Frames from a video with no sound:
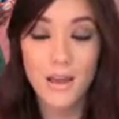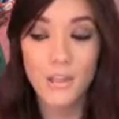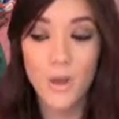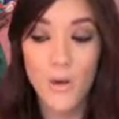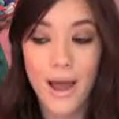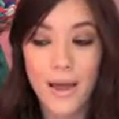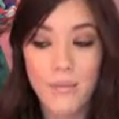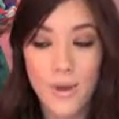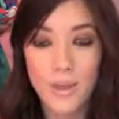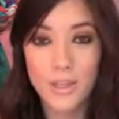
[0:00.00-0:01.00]
So
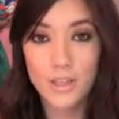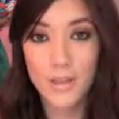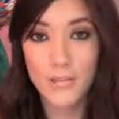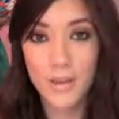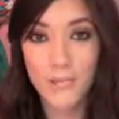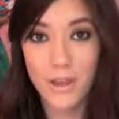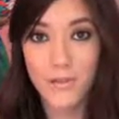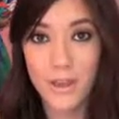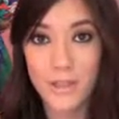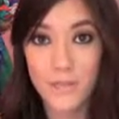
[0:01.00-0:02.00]
I'm going to do my
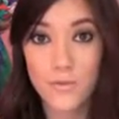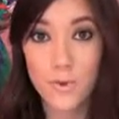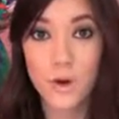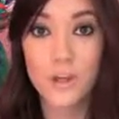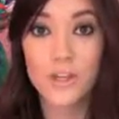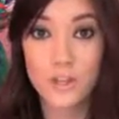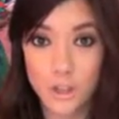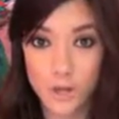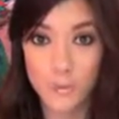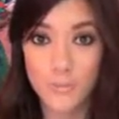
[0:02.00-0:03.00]
favorites for
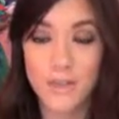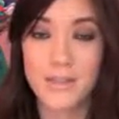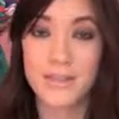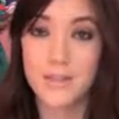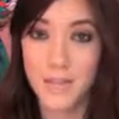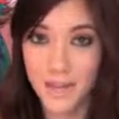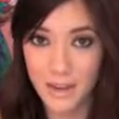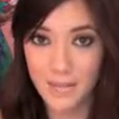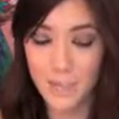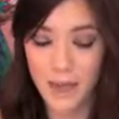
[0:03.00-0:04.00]
June because it's the
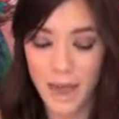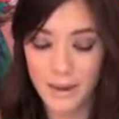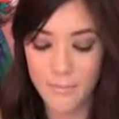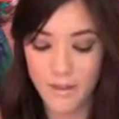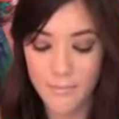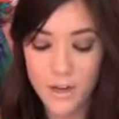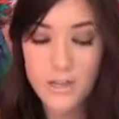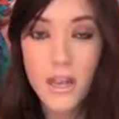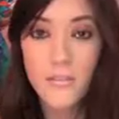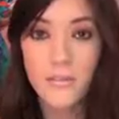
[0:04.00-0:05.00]
beginning of July, and my
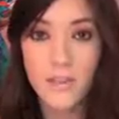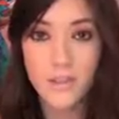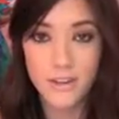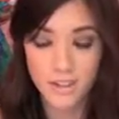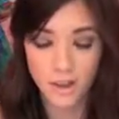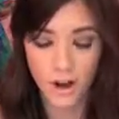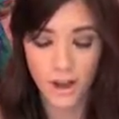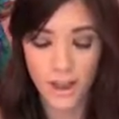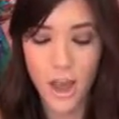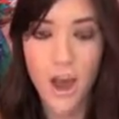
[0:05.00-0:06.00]
first couple favorites,
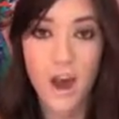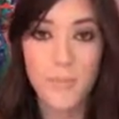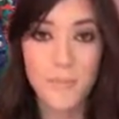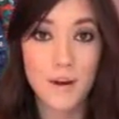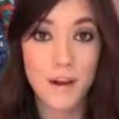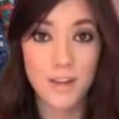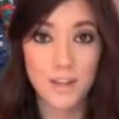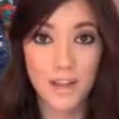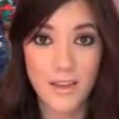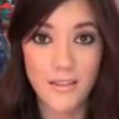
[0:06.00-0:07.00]
sorry, all my
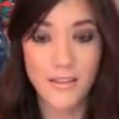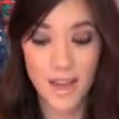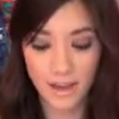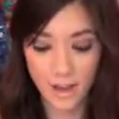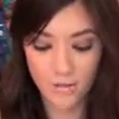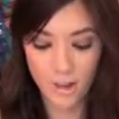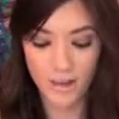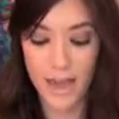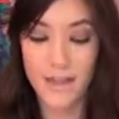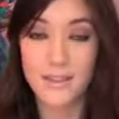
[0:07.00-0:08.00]
products are like sliding off
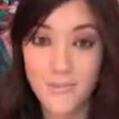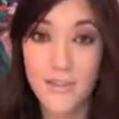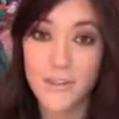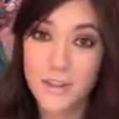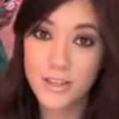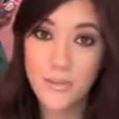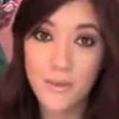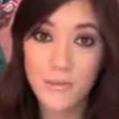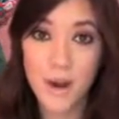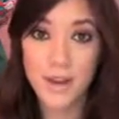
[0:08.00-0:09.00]
my legs. My first
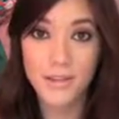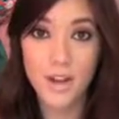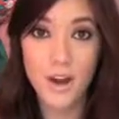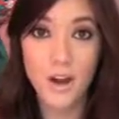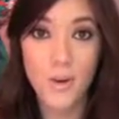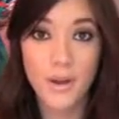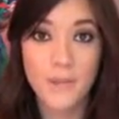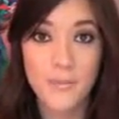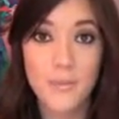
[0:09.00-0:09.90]
couple products are going to